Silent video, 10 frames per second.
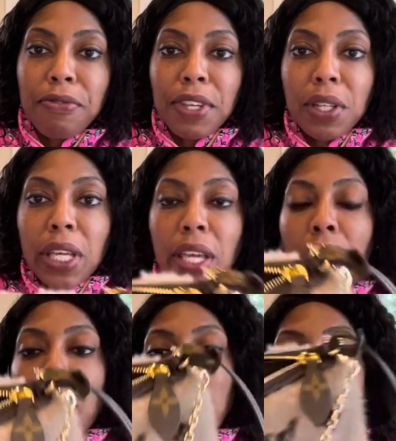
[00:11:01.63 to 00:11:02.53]
feeling
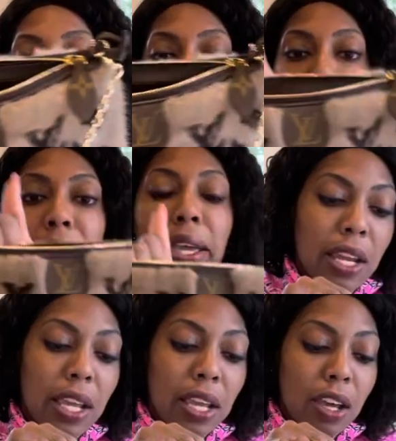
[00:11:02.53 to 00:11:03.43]
bag.
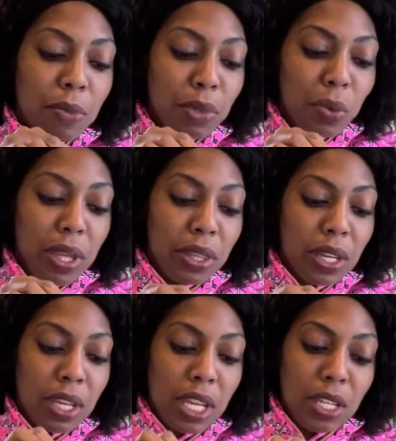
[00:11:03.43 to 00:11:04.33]
It comes with
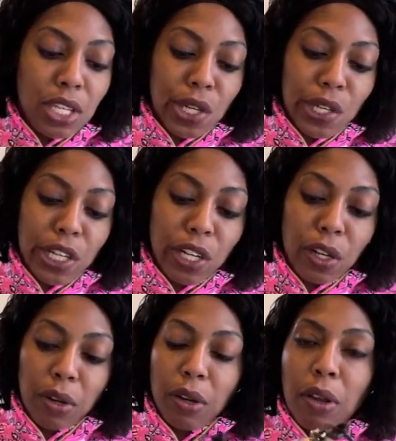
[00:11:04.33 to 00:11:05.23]
an
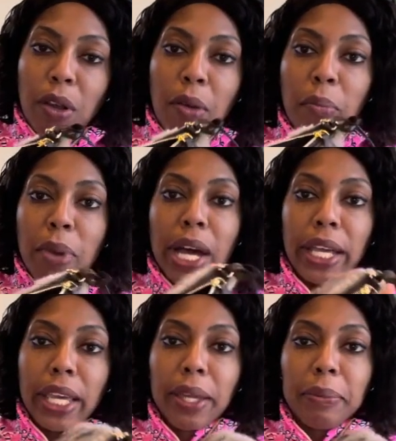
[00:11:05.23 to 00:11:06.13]
interior
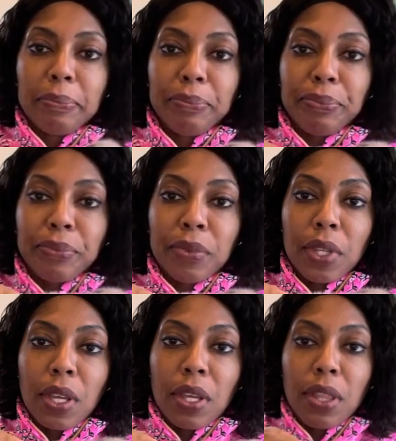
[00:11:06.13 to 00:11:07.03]
pocket
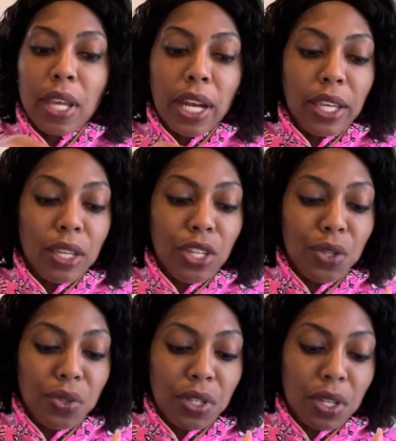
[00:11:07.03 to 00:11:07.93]
that I can
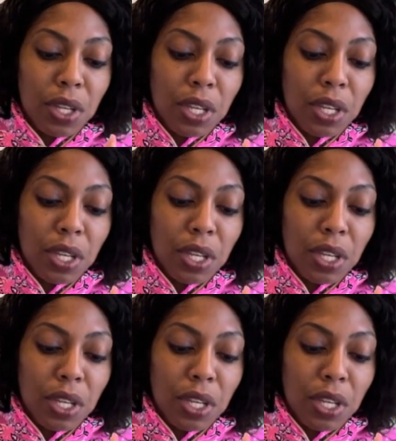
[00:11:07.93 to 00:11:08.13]
use.